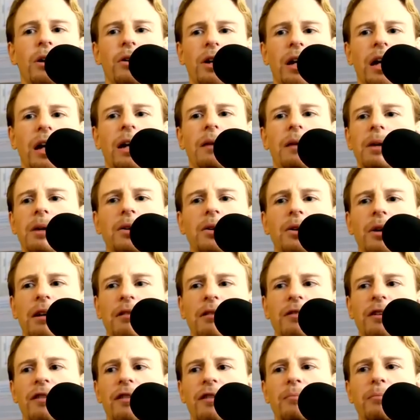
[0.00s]
Okay, you know,
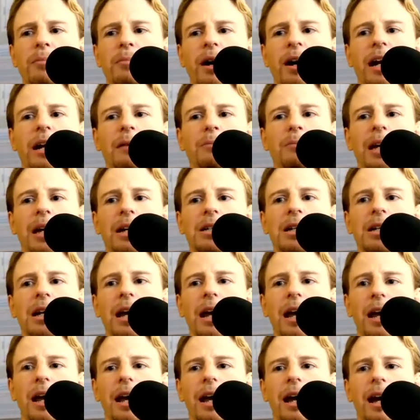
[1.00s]
even if I'm buying meat,
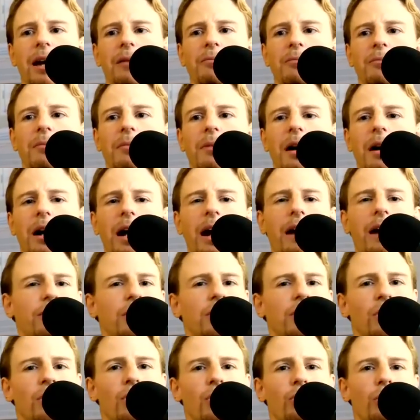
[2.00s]
um, I have
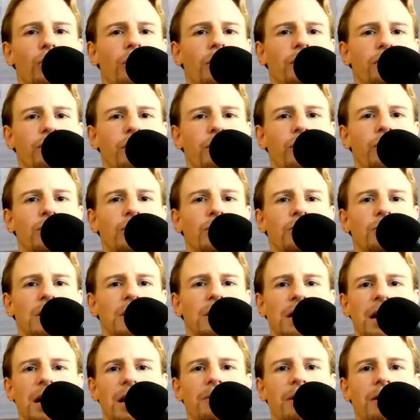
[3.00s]
to know where my food
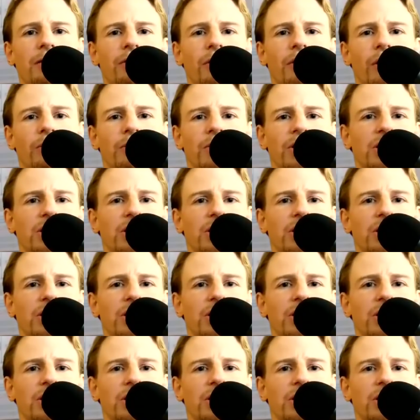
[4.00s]
is coming from.